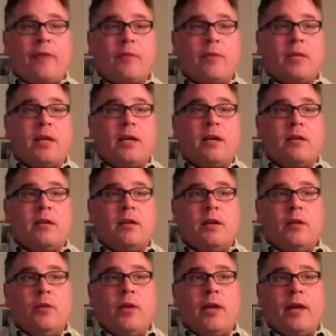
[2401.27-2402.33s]
to be
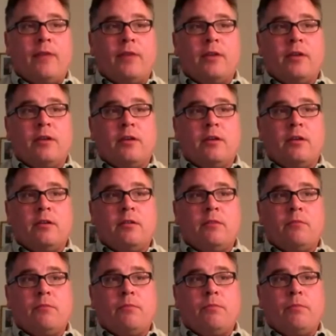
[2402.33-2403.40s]
it would have to
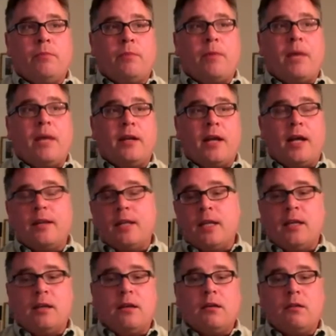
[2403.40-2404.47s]
depend on
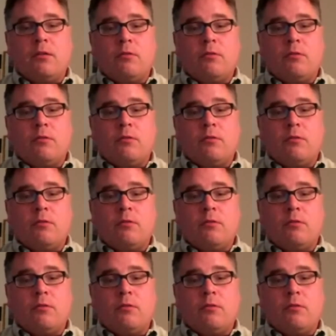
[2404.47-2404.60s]
the